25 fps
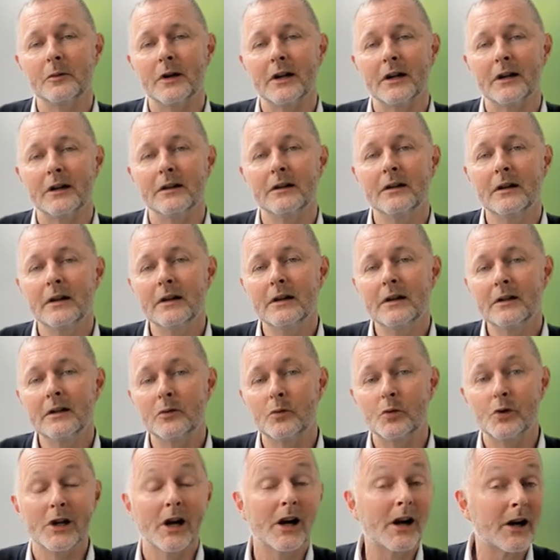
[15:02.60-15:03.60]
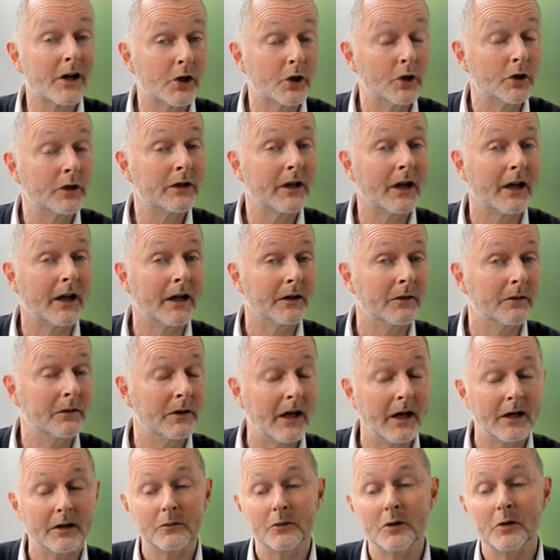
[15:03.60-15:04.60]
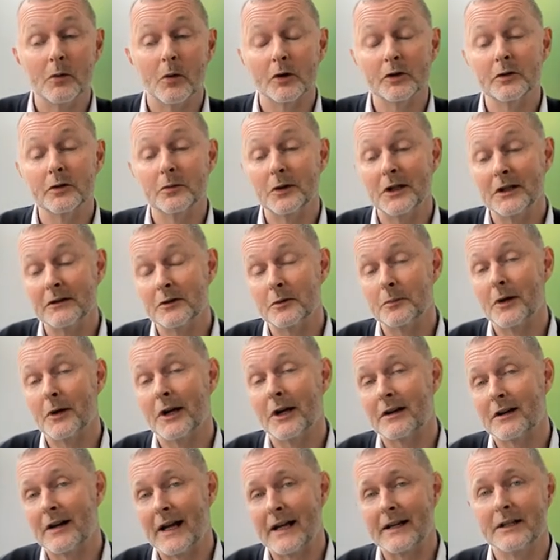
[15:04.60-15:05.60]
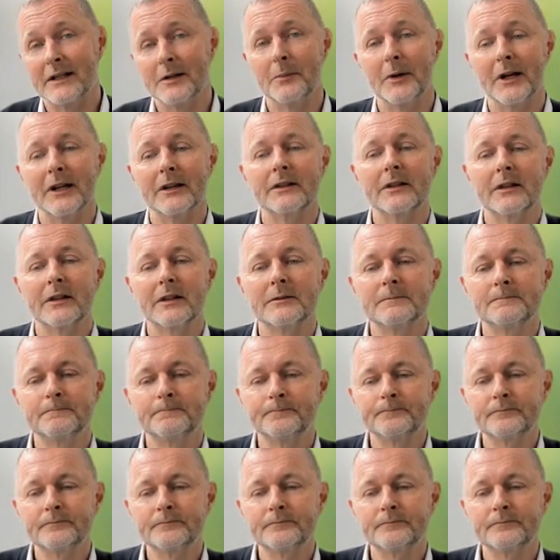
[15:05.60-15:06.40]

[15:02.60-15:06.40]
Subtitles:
where we are good and we want to be even better and the best.